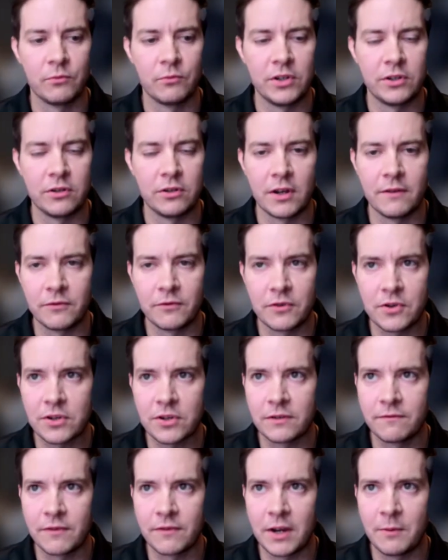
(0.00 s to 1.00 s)
we do
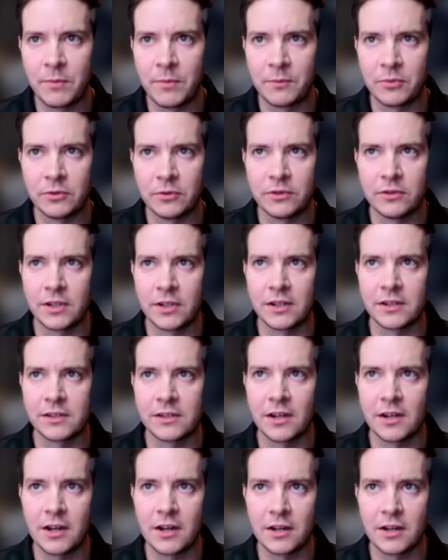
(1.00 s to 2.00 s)
unfortunately find people do
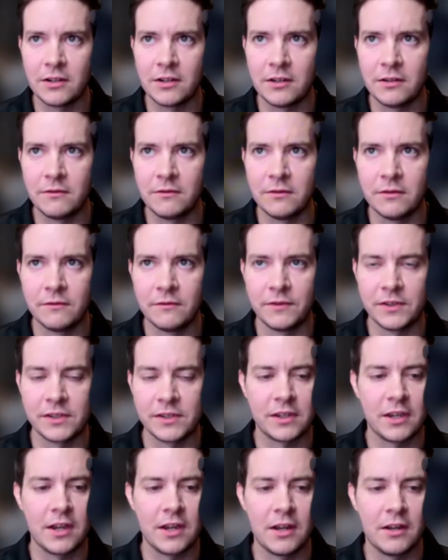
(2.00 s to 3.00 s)
get targeted for
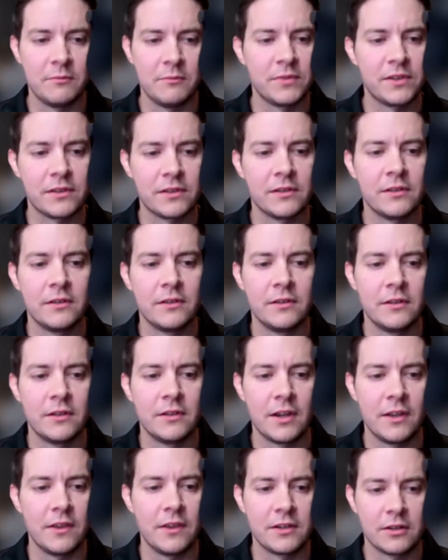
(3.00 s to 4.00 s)
scams
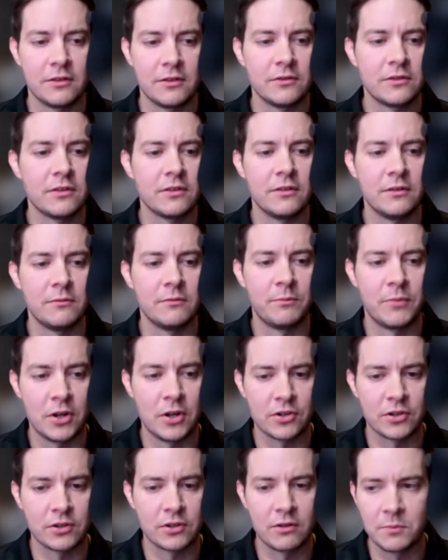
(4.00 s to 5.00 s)
and they're told to
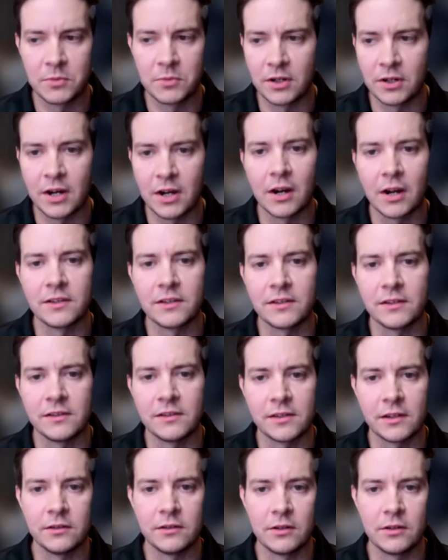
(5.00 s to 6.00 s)
purchase cryptocurrency
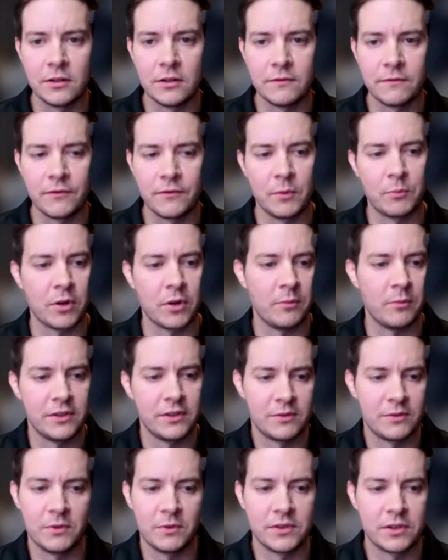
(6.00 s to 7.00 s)
and send it off. The problem
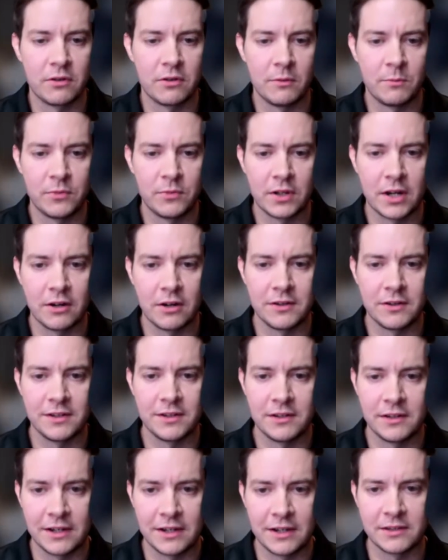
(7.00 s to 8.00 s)
is once
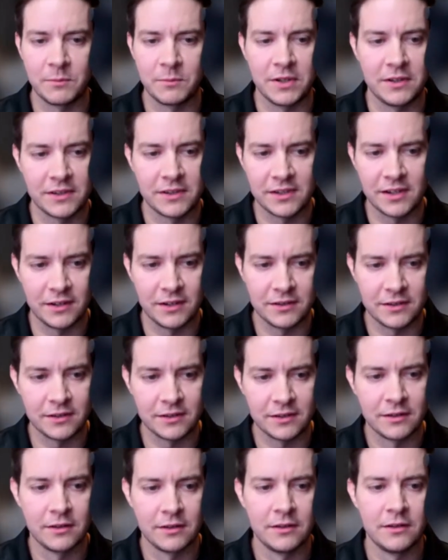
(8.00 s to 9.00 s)
cryptocurrency has been
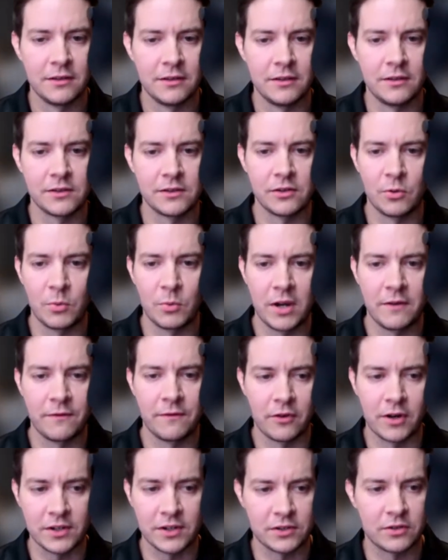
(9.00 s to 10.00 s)
sent, there's no way
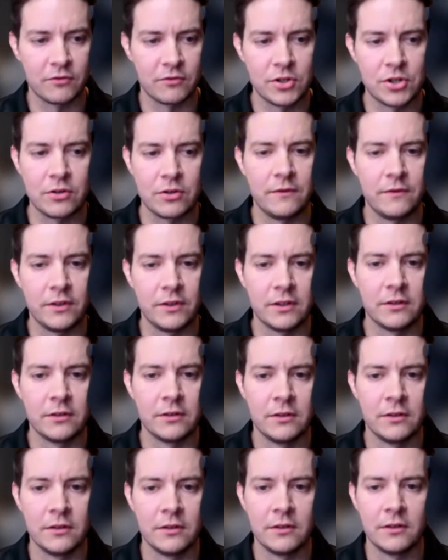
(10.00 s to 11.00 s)
for us to retrieve it.
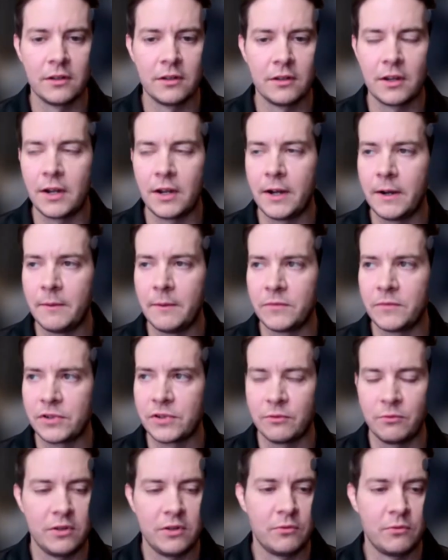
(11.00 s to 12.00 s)

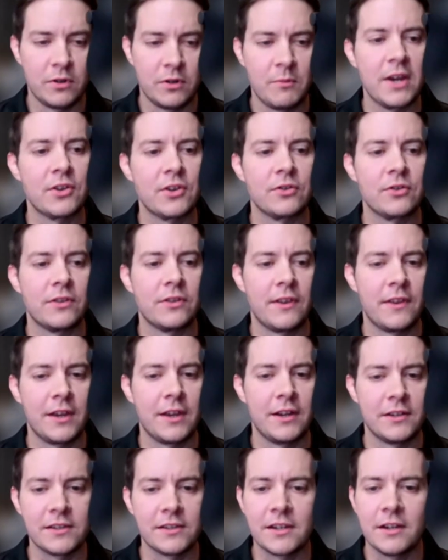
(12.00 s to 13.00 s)
So we want to make sure that they
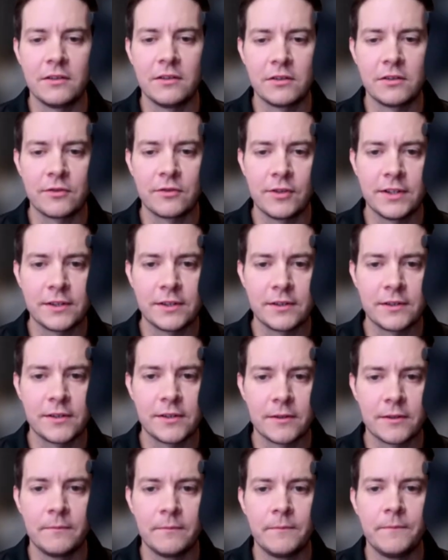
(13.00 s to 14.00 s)
understand those
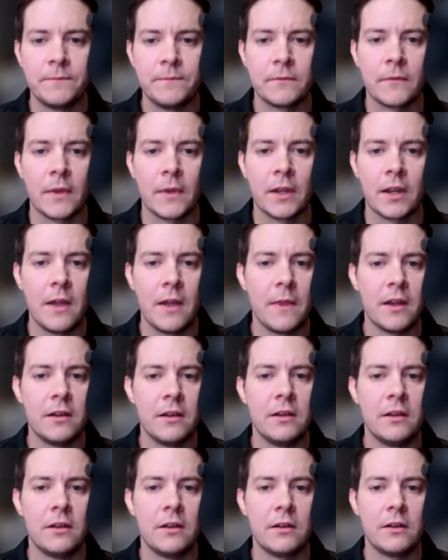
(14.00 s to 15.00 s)
risks. And
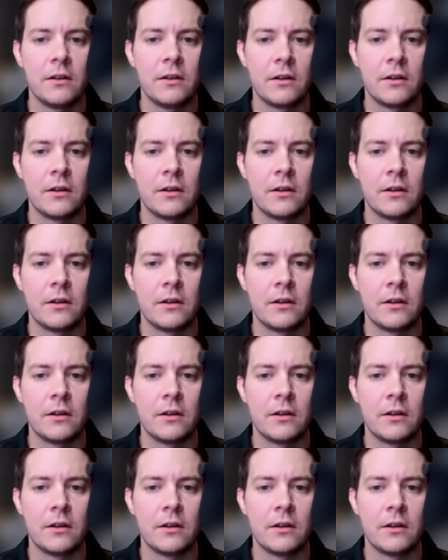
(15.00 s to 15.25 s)
then